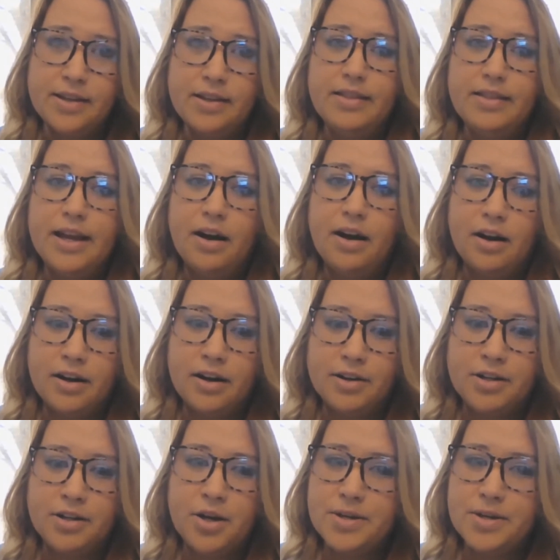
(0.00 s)
They are
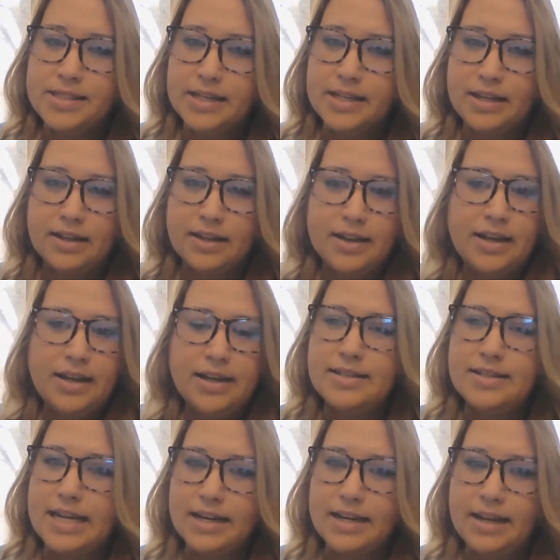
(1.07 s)
noticing in
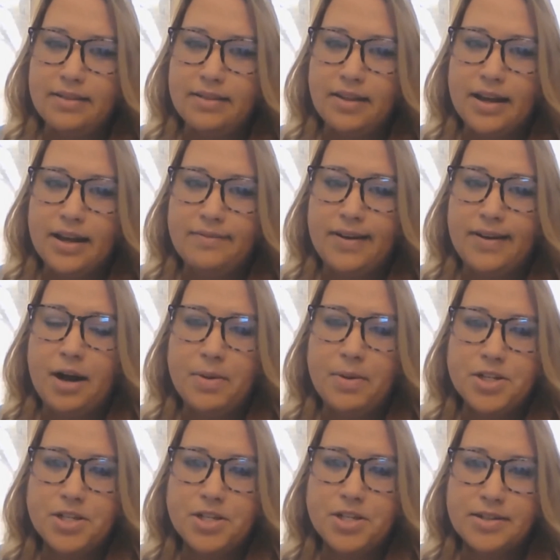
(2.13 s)
day to day life how
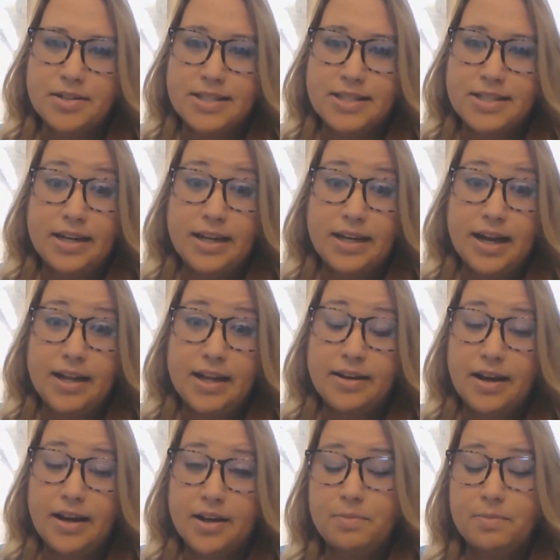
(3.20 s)
much they're sitting at a
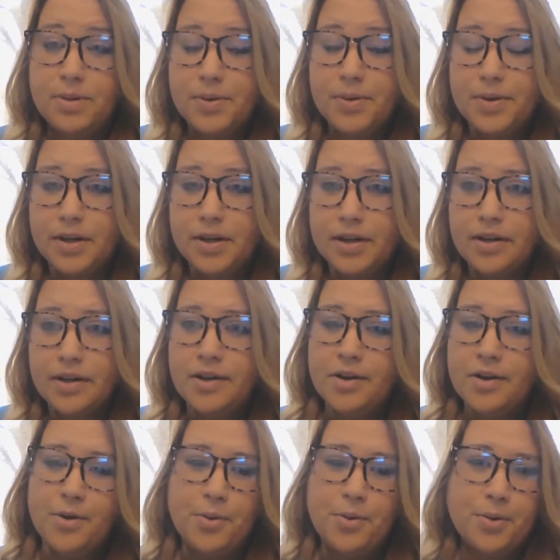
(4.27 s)
computer
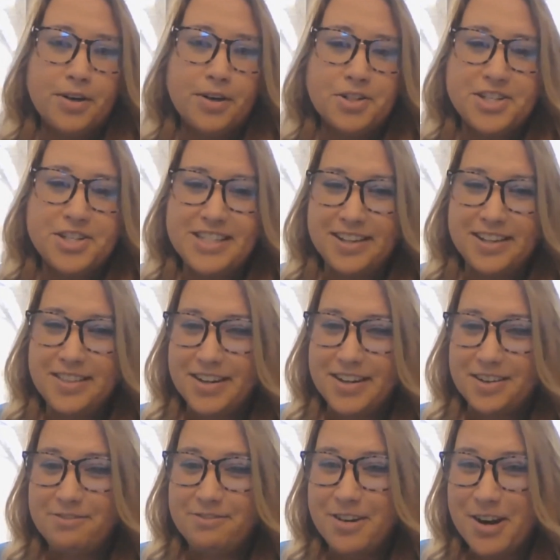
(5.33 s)
or just on their
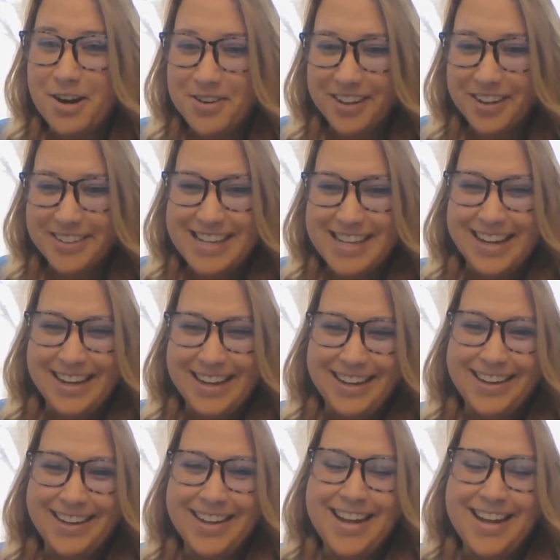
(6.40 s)
phone all
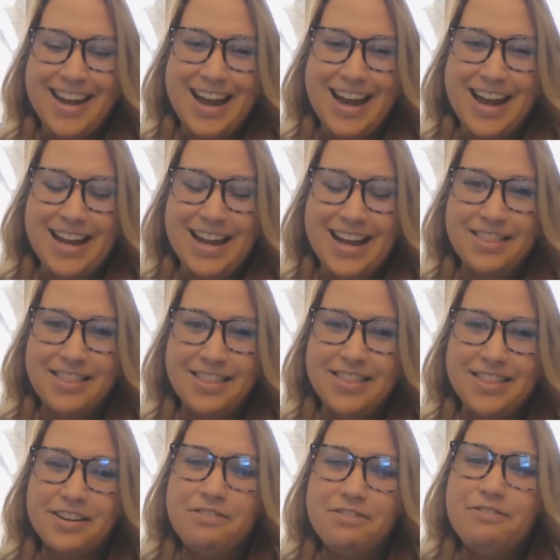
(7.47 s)
day, and they're
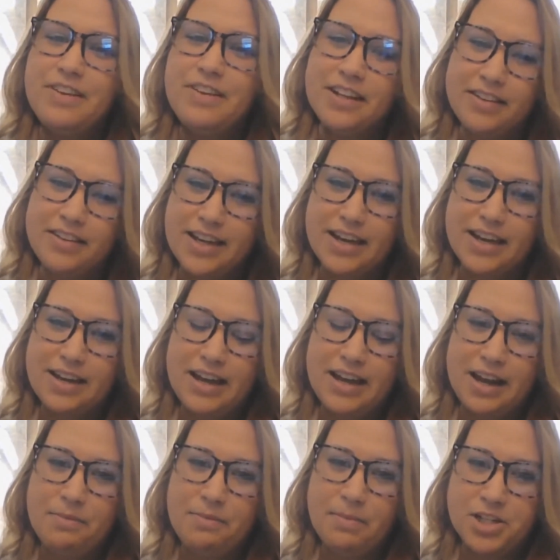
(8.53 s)
feeling it at
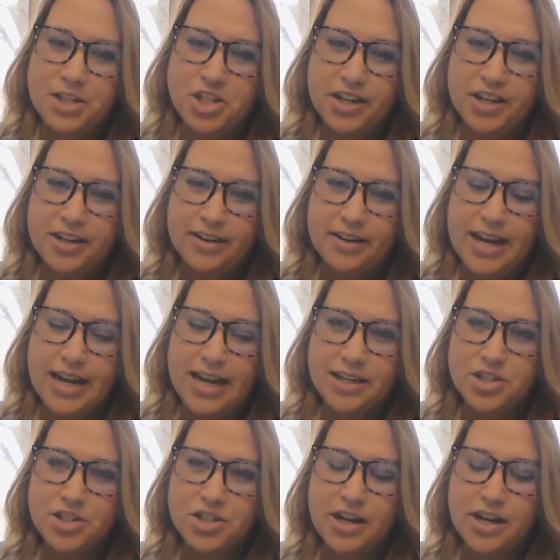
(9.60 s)
a much younger
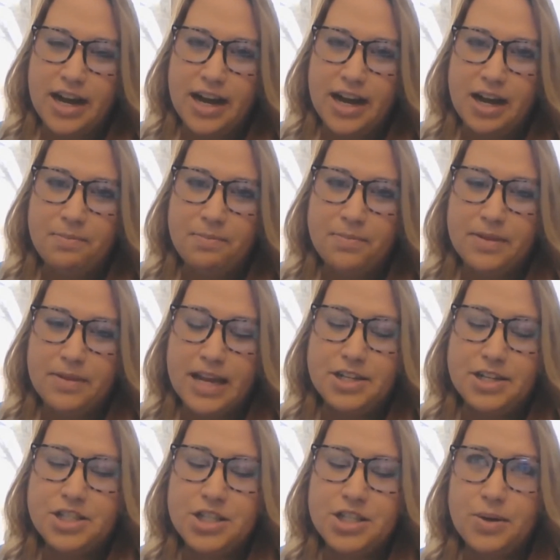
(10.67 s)
age. And
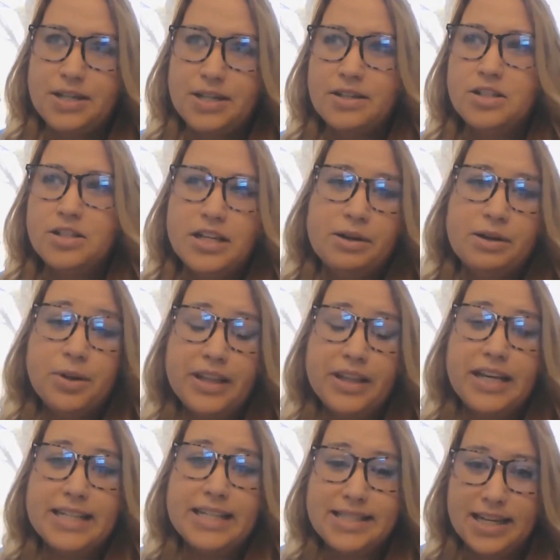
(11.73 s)
so it really
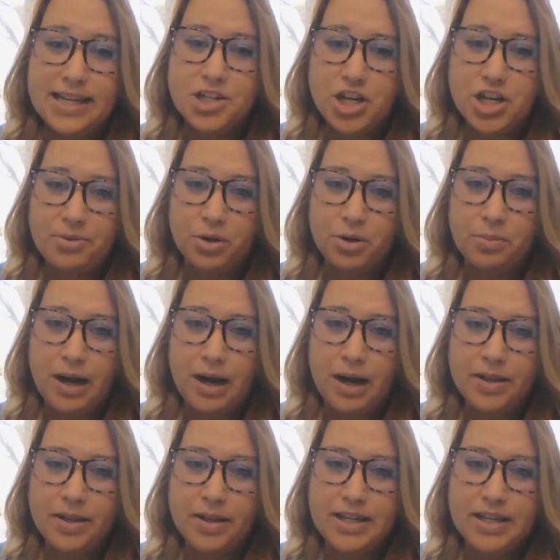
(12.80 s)
hits that general
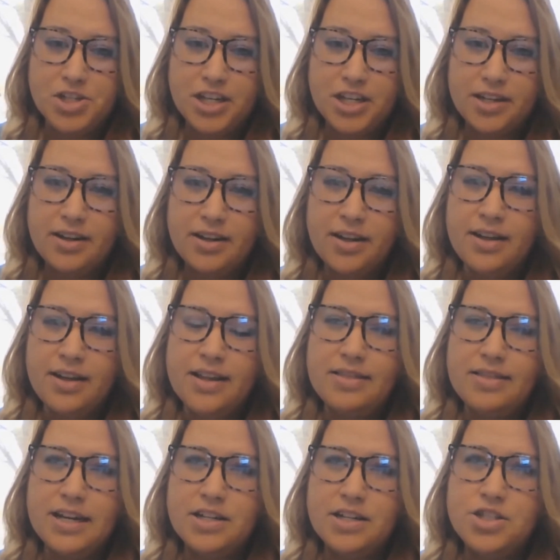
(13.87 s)
population
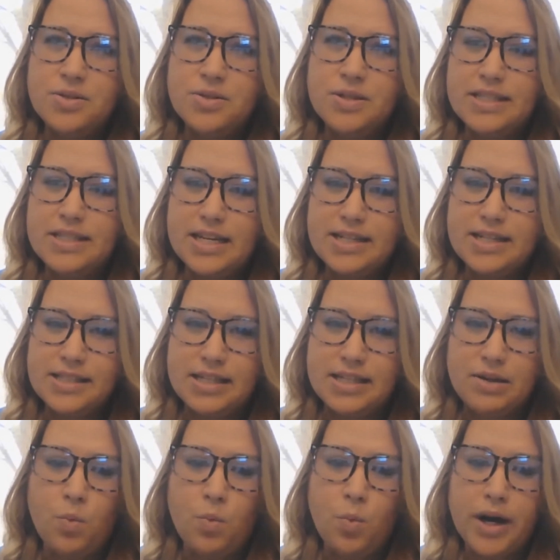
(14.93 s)
that as soon as they see
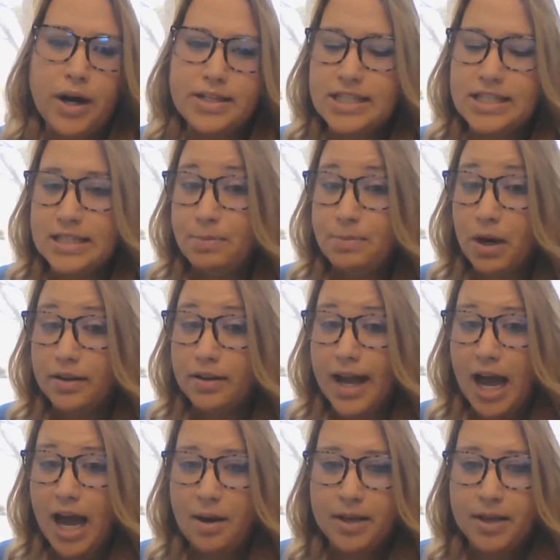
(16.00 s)
one small
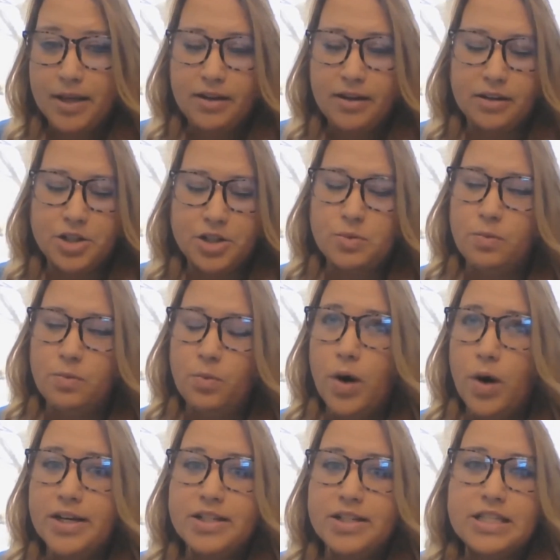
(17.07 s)
habit or
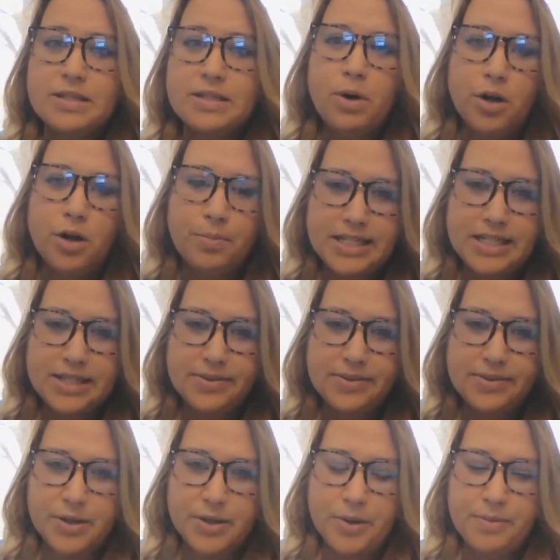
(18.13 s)
one small piece of
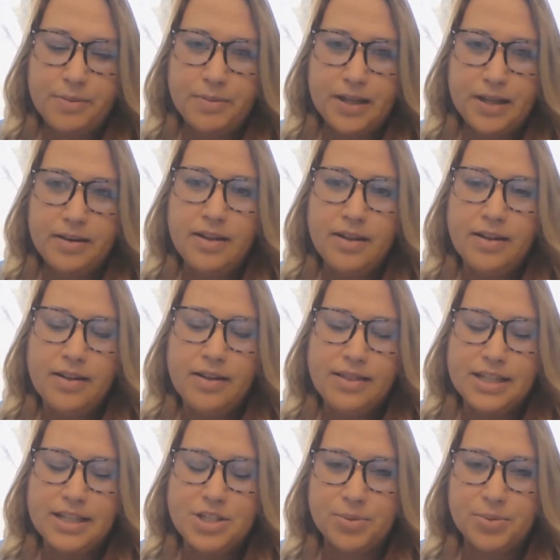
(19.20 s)
equipment
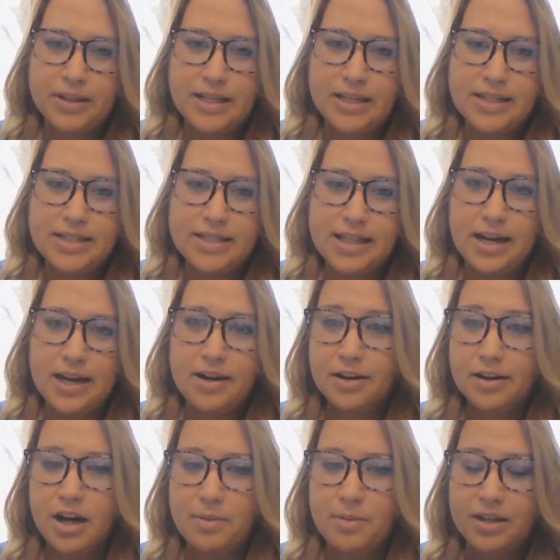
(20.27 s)
that's related to that
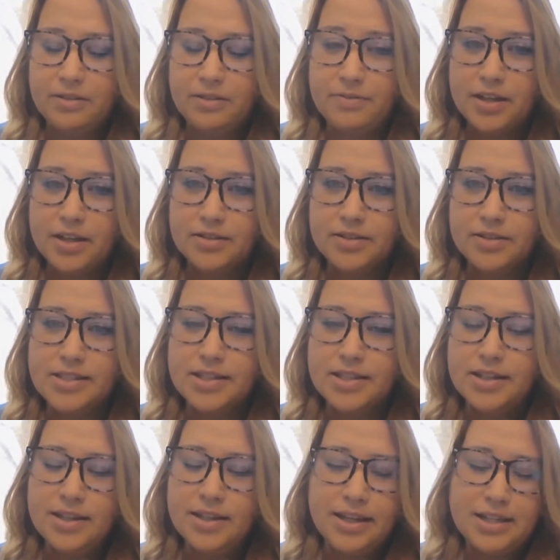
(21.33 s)
ergonomic field,
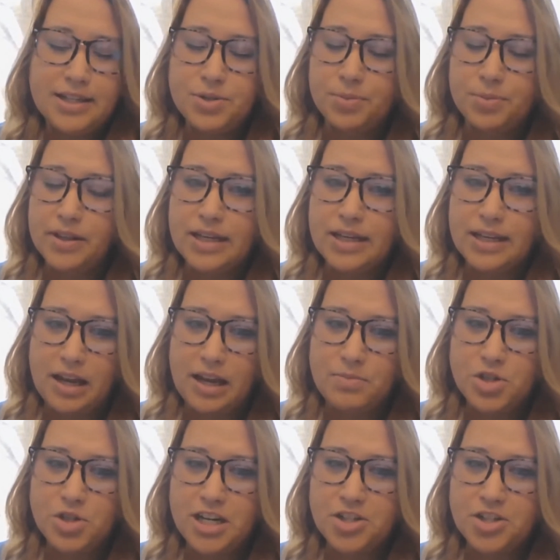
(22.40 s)
it's really a game
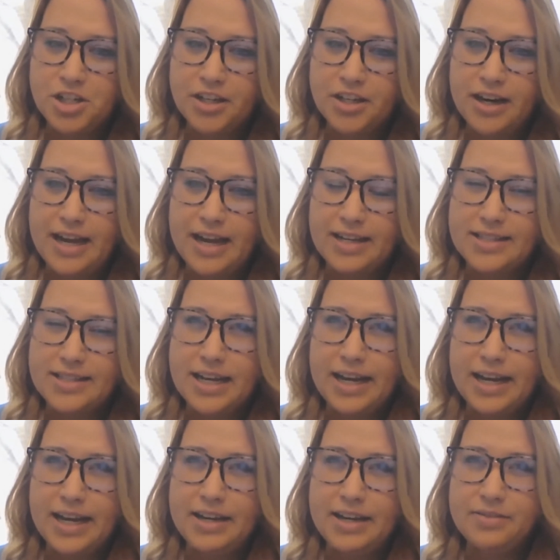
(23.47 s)
changer. And it's
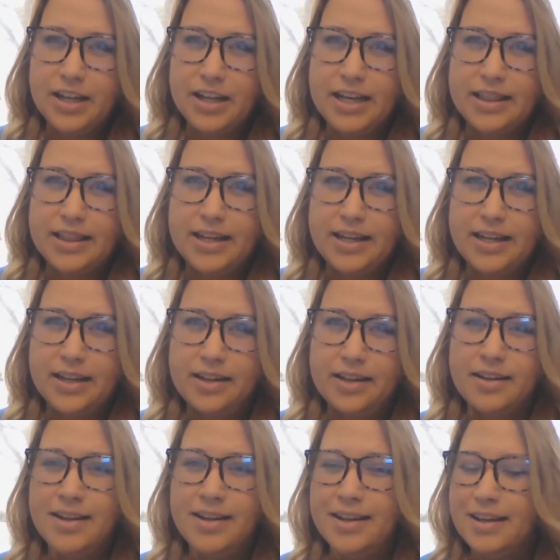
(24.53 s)
kind of like the
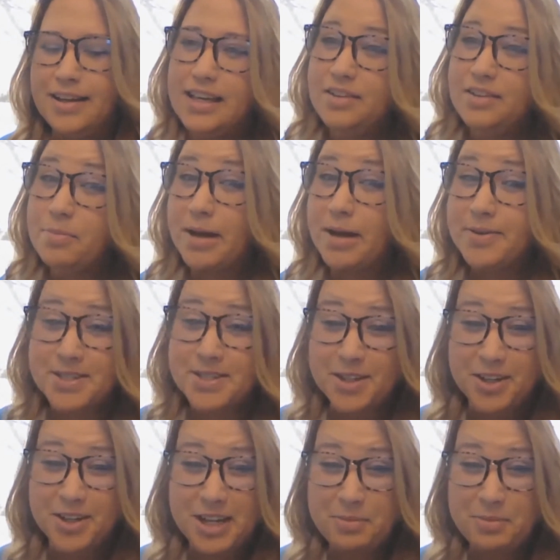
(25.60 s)
Give a Mouse a
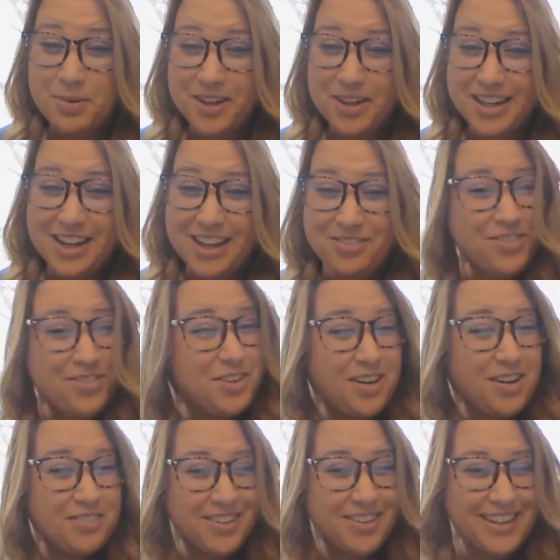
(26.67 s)
Cookie book, if you've
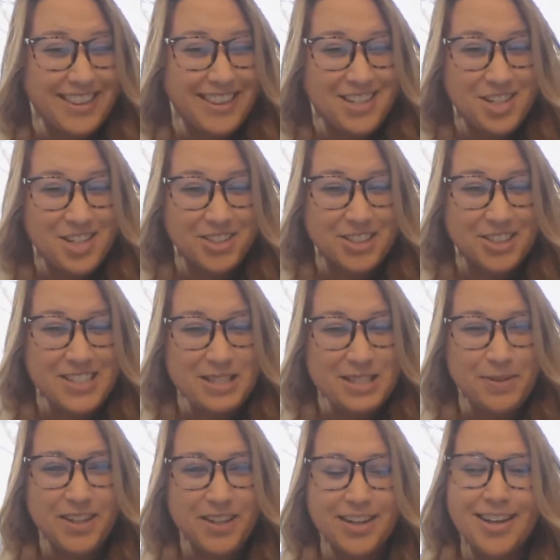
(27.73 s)
ever read that children's
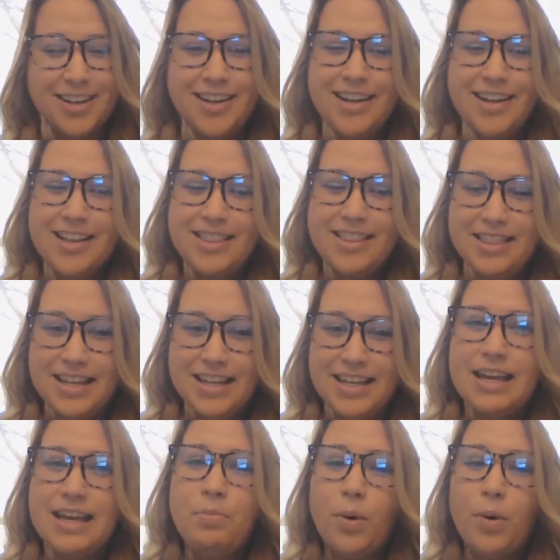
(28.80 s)
book, that they
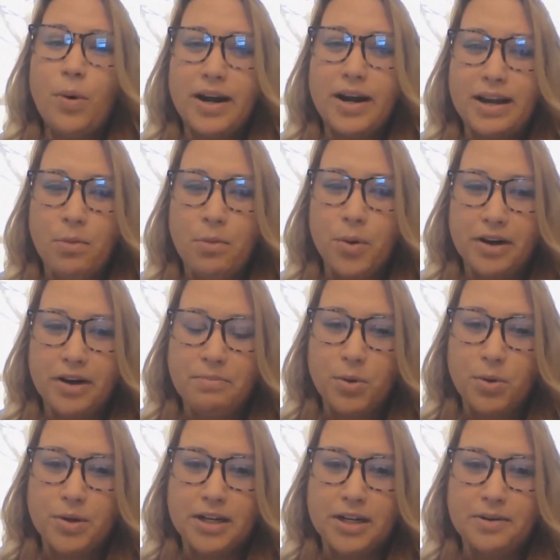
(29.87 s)
keep wanting more and
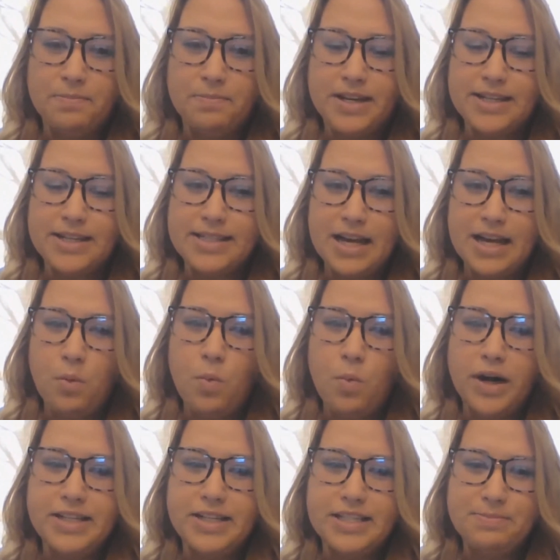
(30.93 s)
more because that
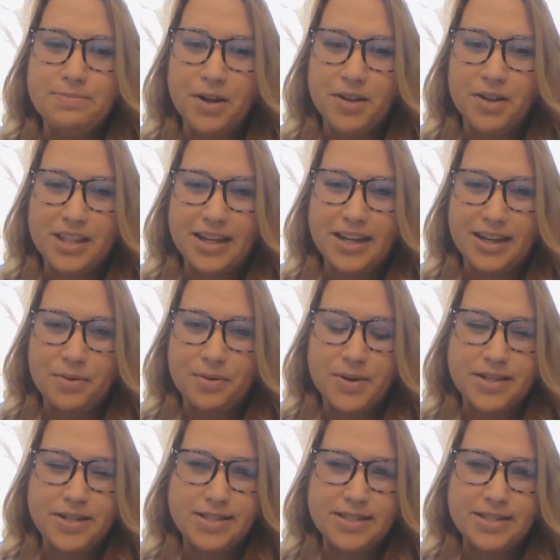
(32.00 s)
one small thing
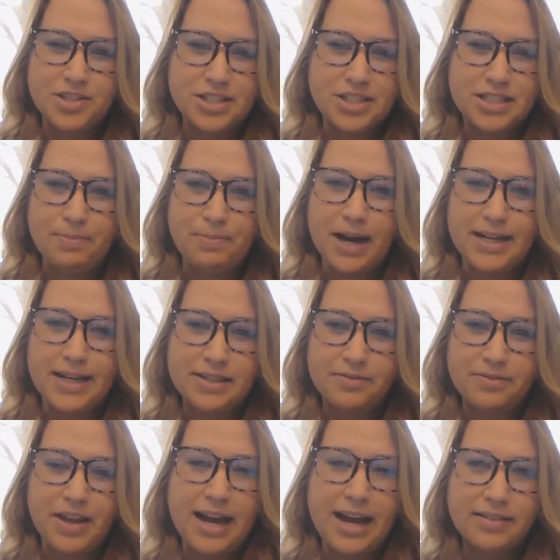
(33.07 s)
was just a positive
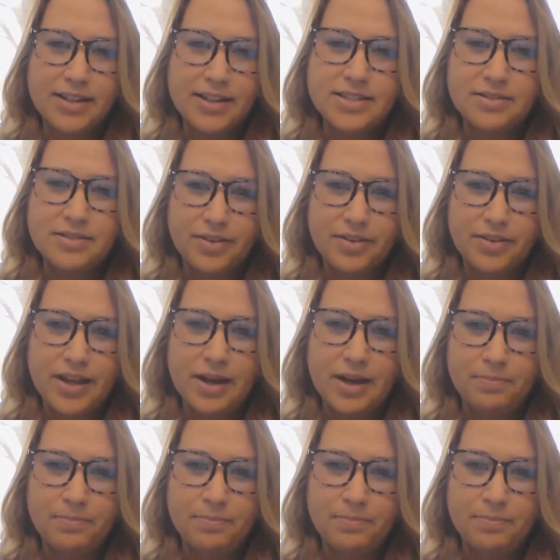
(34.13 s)
catalyst for them.